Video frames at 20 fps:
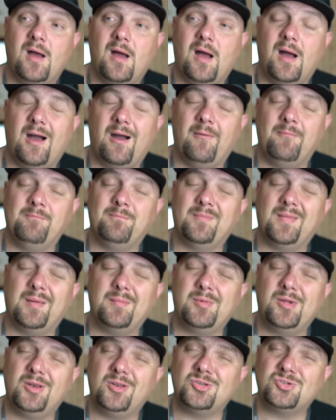I'm
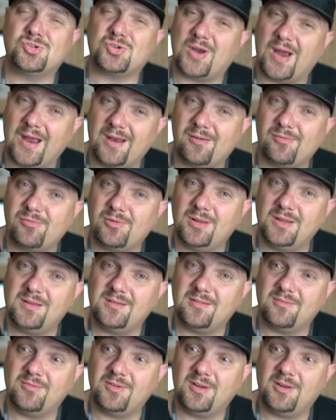going to try to
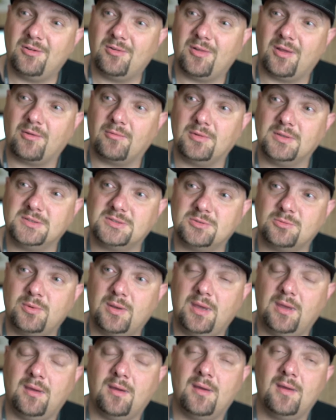release a video like once a
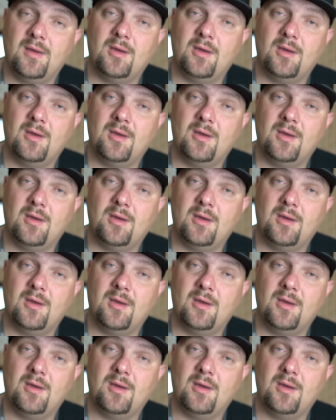week,